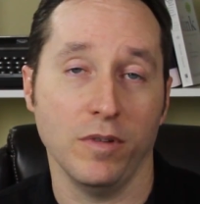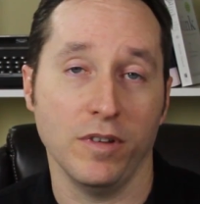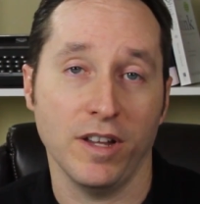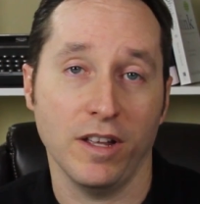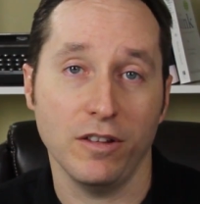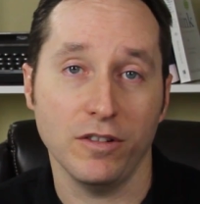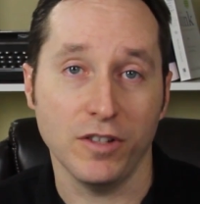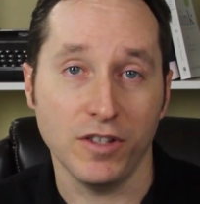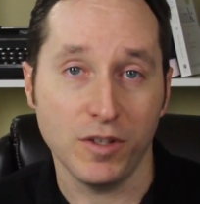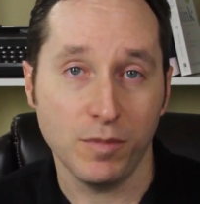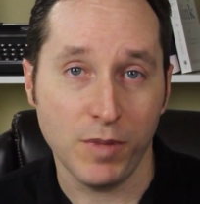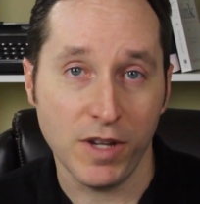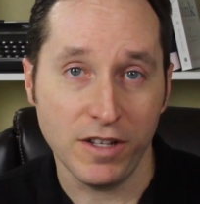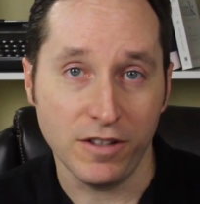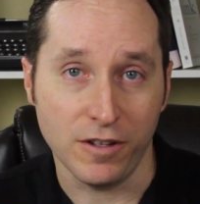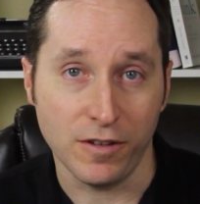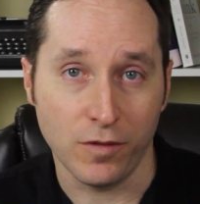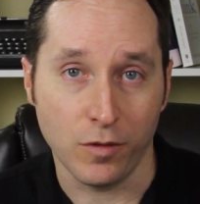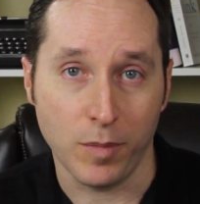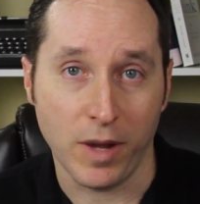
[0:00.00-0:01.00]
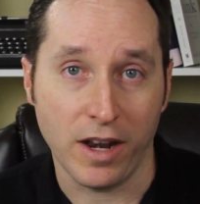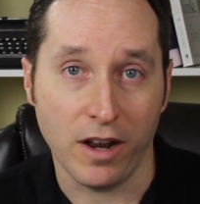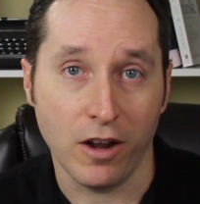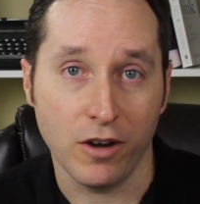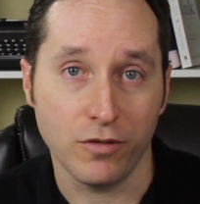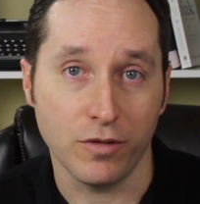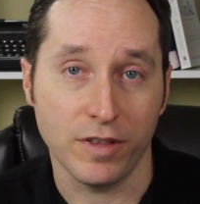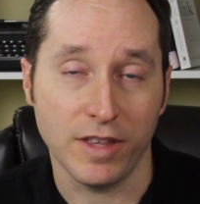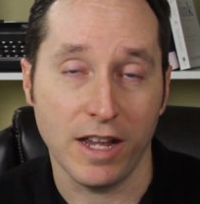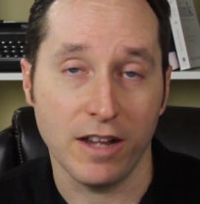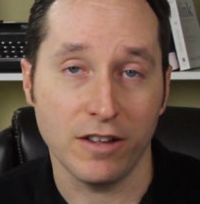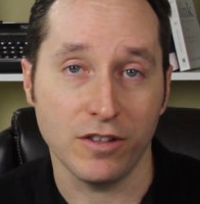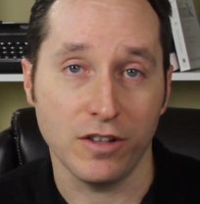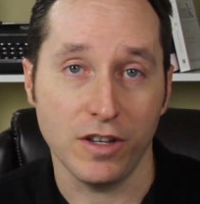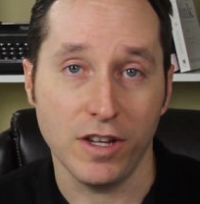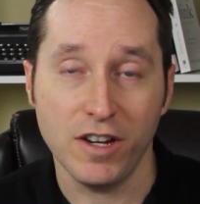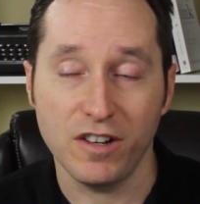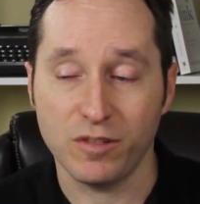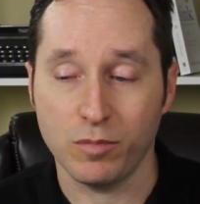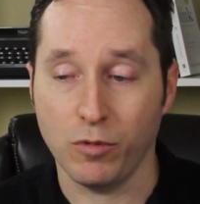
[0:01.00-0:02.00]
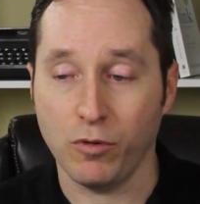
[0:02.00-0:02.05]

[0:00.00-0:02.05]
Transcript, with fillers: intelligent species for about 100,000 years,